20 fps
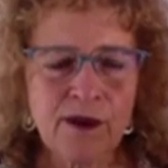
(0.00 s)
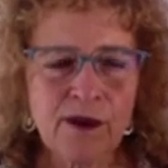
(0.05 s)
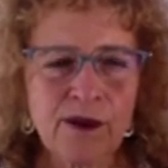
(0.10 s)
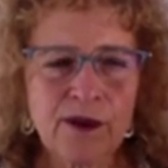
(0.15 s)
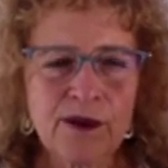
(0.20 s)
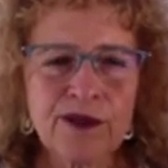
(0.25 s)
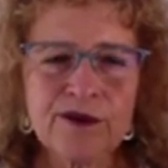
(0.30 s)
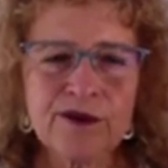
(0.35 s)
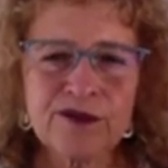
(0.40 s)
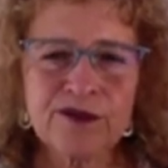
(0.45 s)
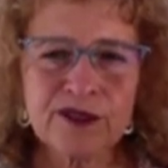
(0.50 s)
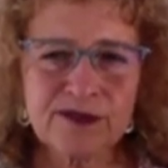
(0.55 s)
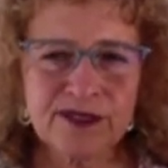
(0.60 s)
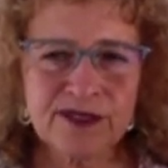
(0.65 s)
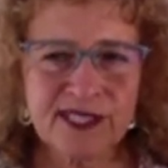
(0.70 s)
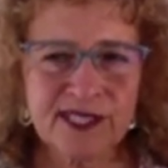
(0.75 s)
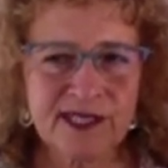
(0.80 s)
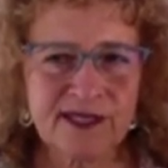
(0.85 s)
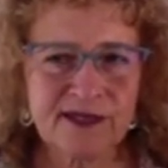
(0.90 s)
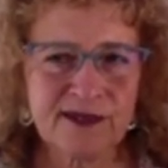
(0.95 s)
or the
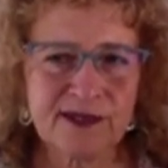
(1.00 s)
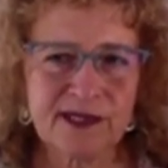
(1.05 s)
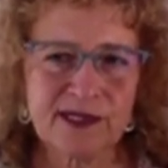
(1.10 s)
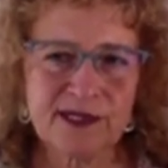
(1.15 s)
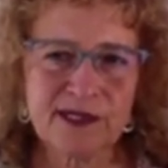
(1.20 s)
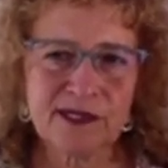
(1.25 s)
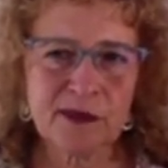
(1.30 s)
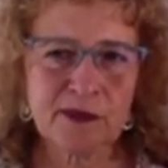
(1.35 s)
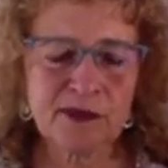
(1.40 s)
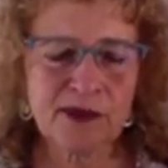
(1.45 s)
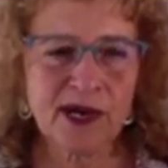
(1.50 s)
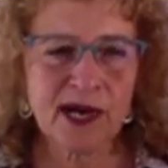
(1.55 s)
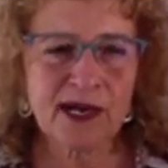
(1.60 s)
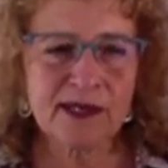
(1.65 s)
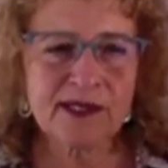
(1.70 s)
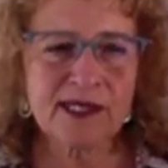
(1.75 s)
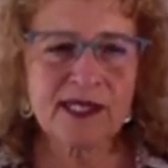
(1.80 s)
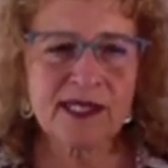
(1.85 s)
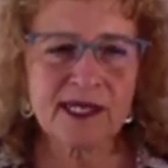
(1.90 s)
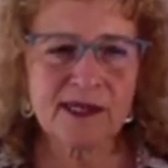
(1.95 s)
15 year old who
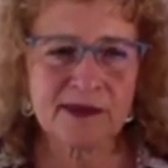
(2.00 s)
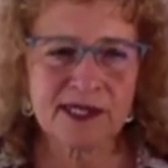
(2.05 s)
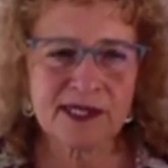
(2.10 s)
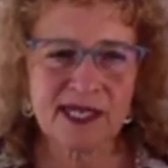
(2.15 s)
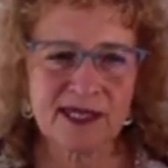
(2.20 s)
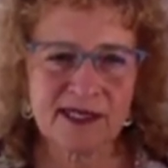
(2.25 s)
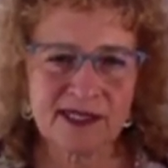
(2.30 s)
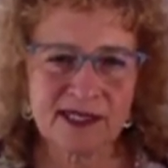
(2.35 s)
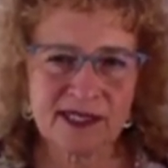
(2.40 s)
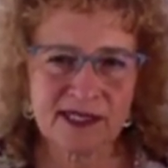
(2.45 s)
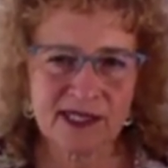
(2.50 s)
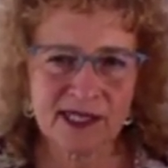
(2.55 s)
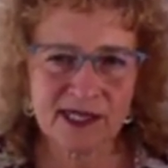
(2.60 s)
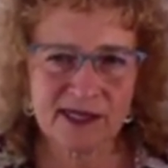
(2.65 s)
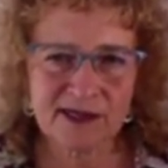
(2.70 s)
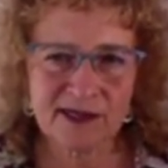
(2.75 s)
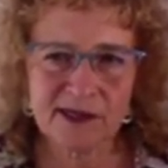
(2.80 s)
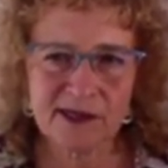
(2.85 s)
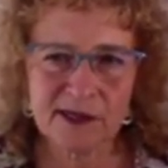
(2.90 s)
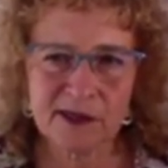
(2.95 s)
proudly comes out as
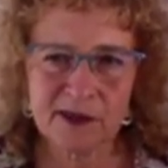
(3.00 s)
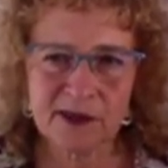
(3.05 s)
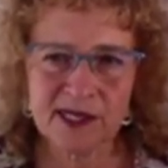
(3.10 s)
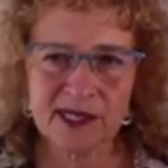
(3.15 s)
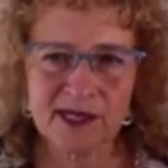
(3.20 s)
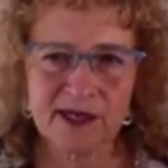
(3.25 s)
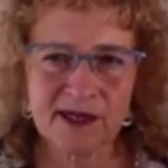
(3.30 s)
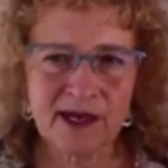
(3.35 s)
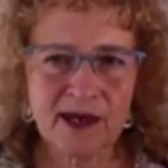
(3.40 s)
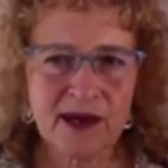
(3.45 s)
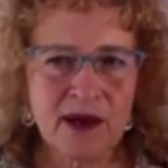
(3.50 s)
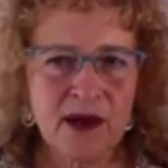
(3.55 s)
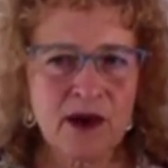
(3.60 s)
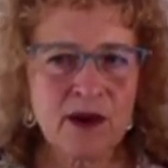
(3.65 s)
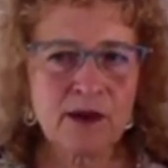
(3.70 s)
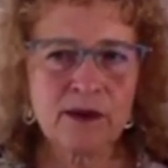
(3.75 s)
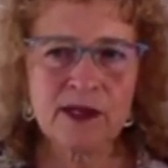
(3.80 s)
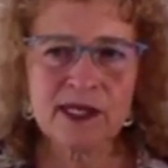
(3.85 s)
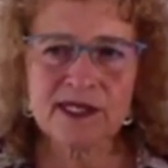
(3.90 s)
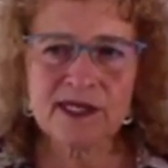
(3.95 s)
genderqueer,
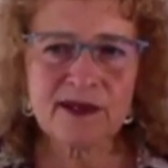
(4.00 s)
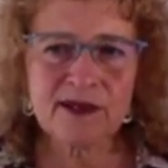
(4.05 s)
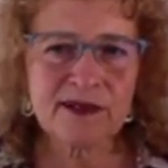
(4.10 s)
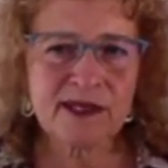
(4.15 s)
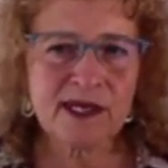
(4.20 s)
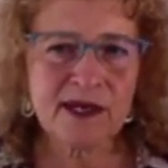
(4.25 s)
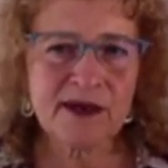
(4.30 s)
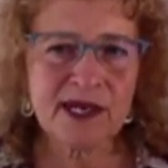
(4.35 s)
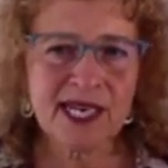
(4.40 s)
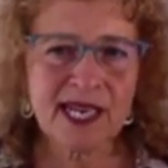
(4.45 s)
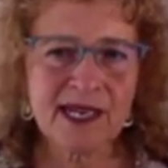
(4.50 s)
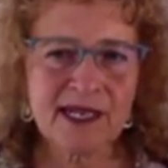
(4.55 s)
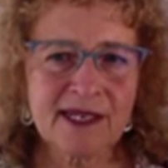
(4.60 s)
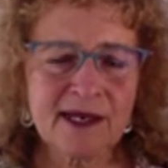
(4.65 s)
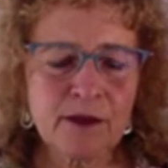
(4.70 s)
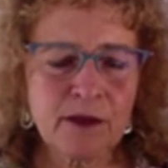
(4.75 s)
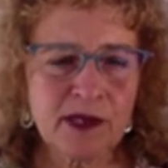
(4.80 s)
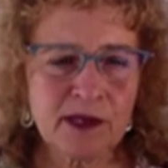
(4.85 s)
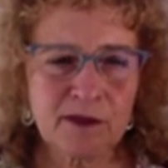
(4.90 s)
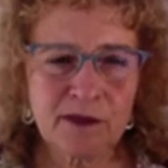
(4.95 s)
we don't know at
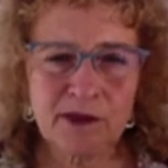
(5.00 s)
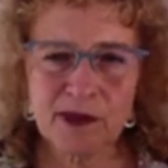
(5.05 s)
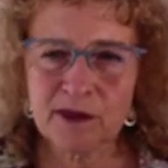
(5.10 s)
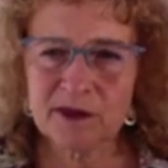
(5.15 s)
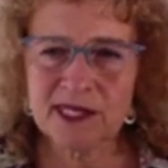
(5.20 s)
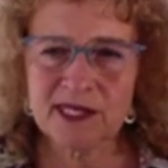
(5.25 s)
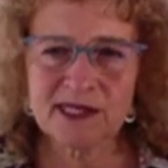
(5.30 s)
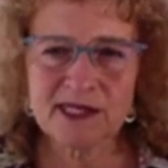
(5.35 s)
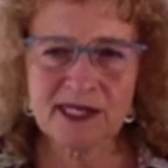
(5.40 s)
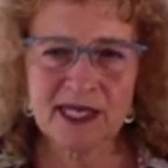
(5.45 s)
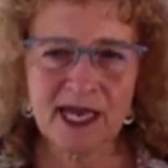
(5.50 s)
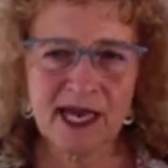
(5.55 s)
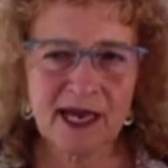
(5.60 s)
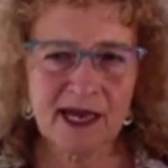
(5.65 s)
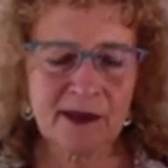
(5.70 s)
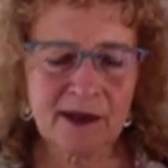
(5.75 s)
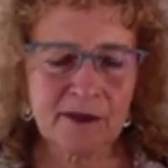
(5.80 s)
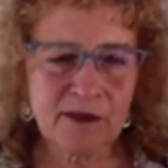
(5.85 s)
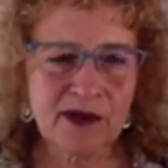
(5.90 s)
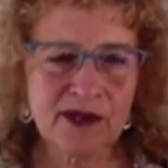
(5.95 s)
any one moment in
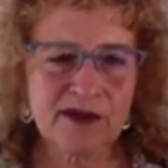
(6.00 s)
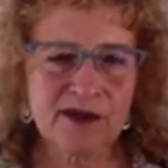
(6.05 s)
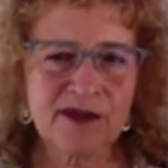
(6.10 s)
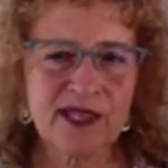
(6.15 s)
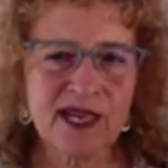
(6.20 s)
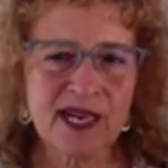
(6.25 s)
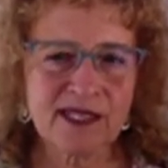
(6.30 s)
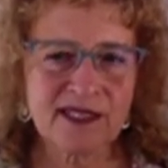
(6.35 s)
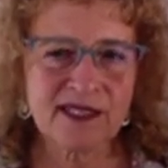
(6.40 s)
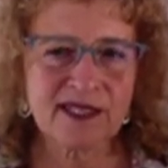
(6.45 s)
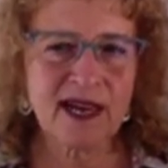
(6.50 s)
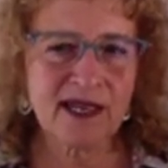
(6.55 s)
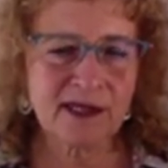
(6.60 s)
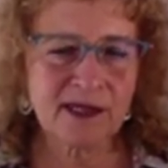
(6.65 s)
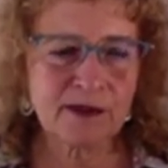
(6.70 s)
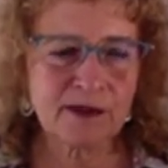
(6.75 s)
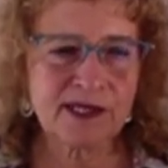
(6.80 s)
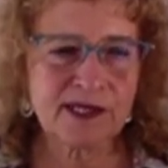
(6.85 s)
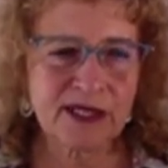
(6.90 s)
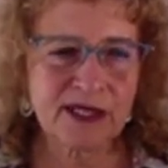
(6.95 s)
time whether that
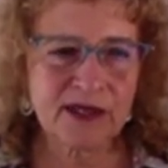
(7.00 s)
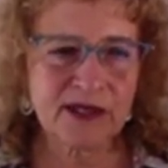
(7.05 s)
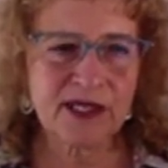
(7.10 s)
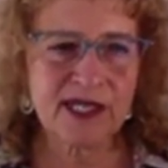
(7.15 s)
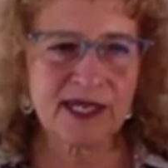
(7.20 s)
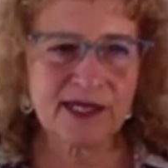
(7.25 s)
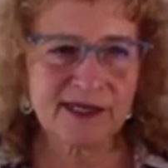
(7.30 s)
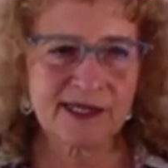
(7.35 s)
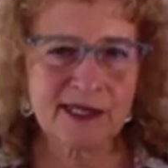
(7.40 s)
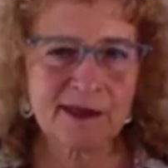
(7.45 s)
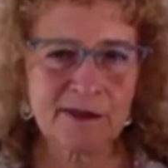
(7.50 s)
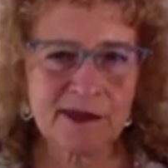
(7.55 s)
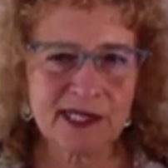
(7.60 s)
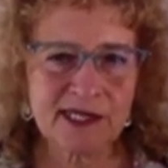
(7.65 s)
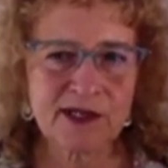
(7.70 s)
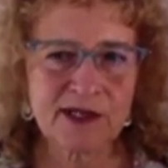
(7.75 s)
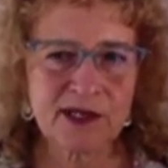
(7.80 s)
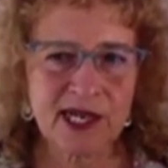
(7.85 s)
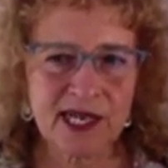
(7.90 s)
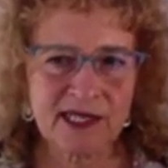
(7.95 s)
child will turn out to be
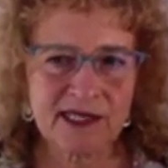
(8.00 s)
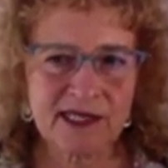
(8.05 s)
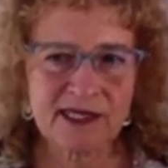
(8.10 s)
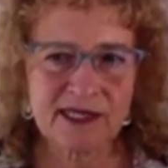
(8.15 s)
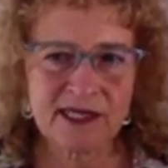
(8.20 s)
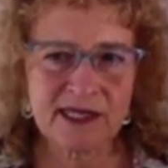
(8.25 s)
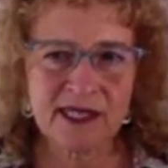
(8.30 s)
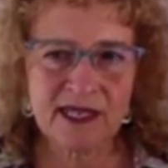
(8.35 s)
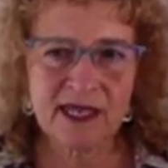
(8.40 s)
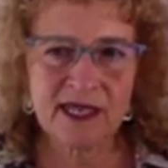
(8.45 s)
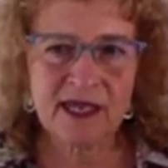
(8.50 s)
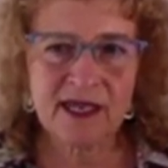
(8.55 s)
trans